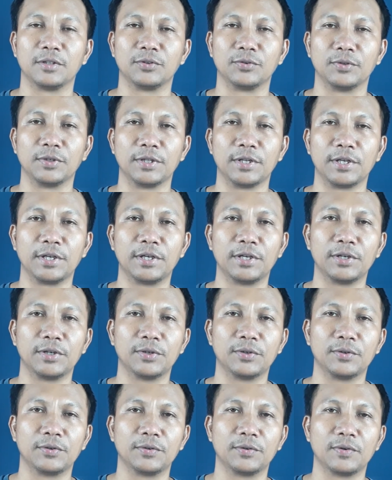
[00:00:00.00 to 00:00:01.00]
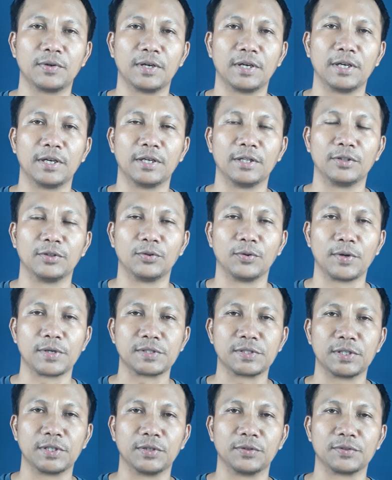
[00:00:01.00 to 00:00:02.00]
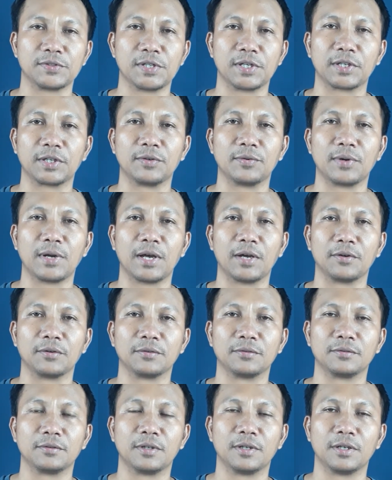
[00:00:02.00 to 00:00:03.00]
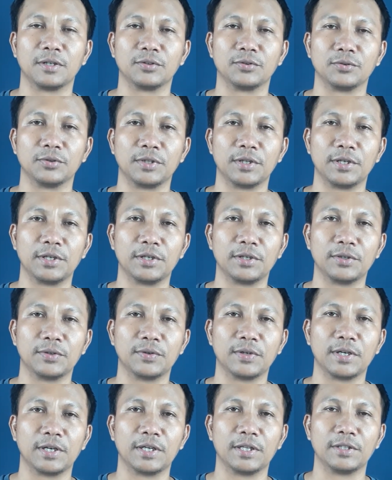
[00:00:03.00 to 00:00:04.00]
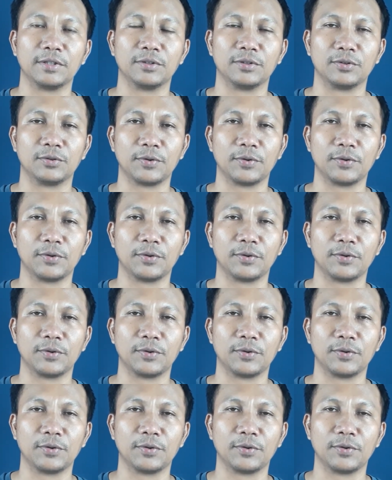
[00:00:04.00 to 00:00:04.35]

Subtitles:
To inhale and to exhale second round. To inhale and